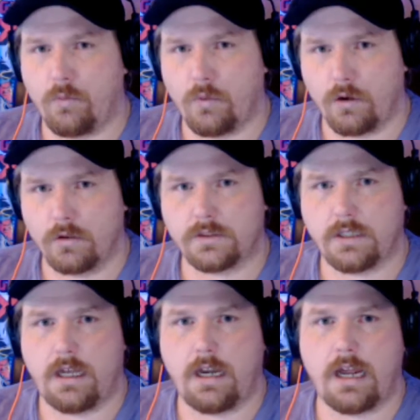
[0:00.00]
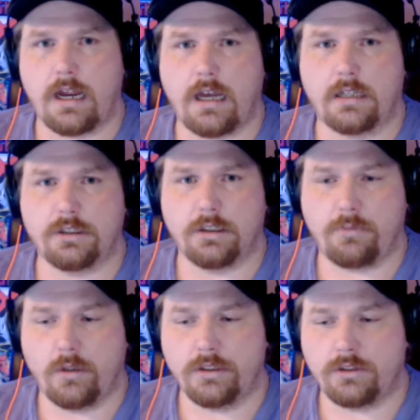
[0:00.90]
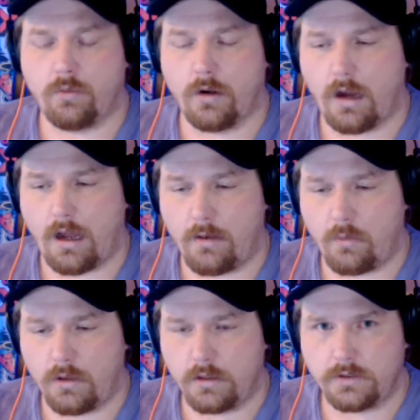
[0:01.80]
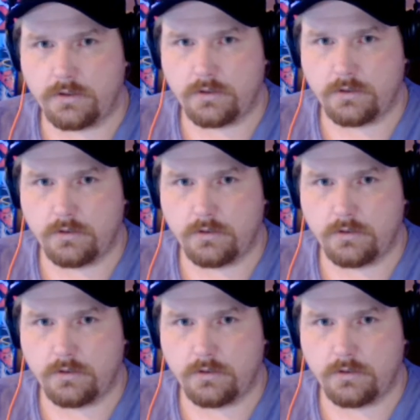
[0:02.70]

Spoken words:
worse, and I got to the point to where I was